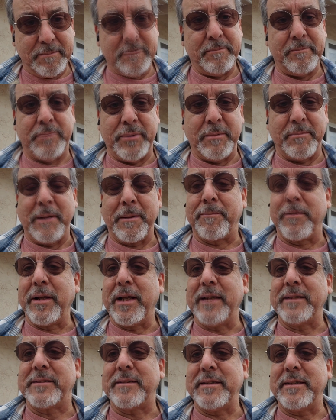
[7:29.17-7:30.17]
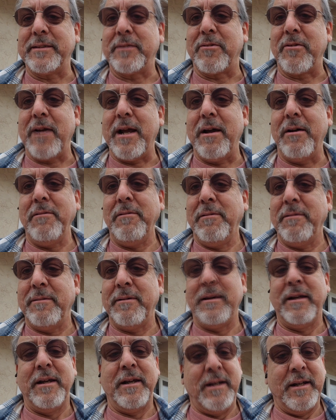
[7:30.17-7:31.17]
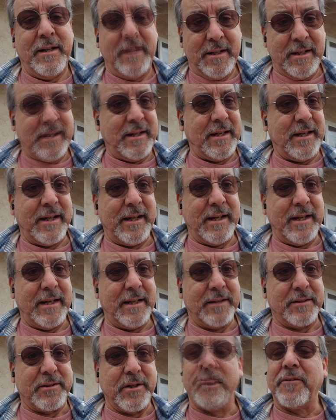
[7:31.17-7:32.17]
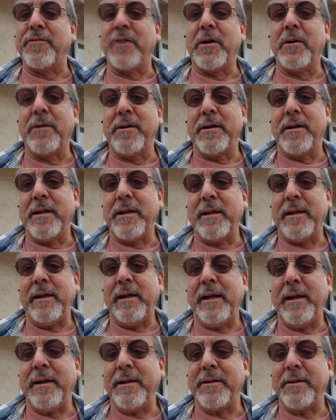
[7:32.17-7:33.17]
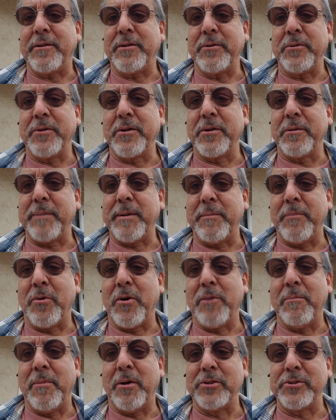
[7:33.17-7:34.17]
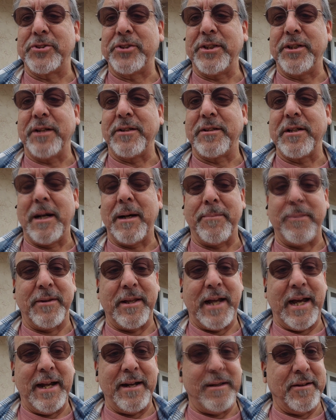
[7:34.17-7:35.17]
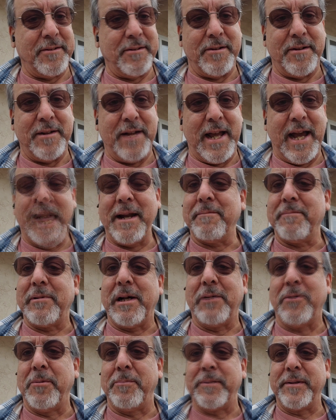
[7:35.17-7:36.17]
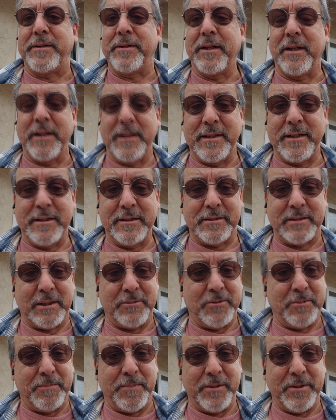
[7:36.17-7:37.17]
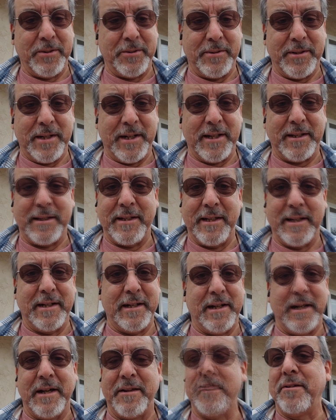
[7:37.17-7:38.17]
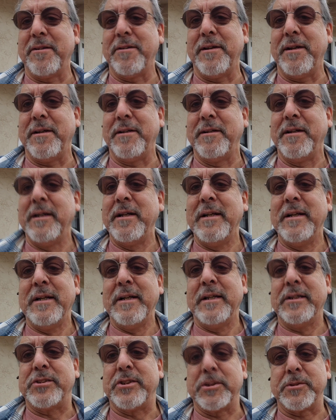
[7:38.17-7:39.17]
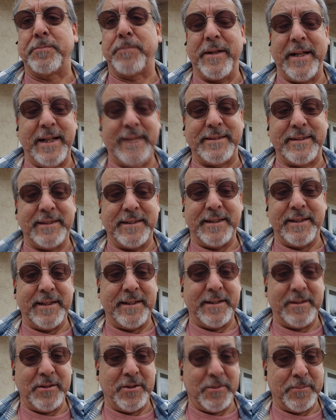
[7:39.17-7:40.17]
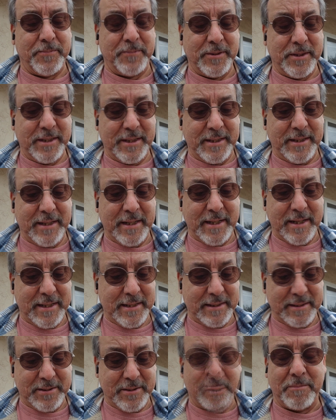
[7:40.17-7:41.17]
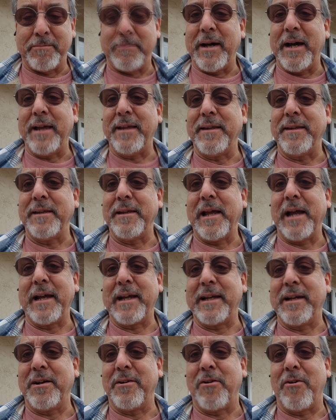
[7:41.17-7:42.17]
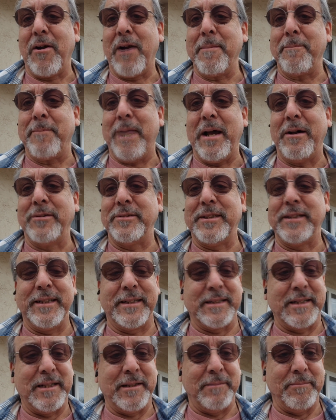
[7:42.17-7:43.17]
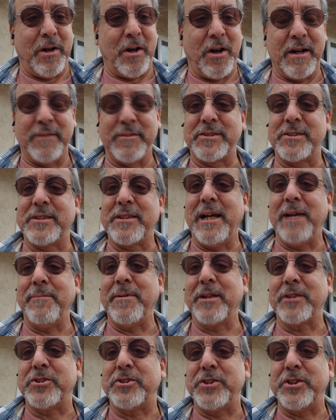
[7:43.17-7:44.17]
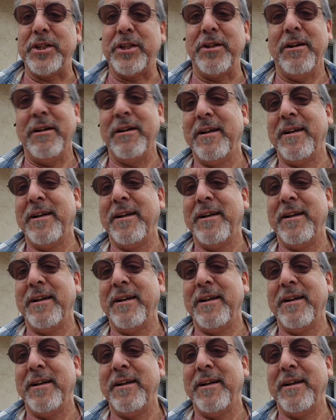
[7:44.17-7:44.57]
put my plants in the ground, and go forward and do a little bit more mulching on top of that. Other than that, I won't be tilling this. I won't be doing anything other than just planting in it. And hopefully, I get a great bounty come harvest time next year.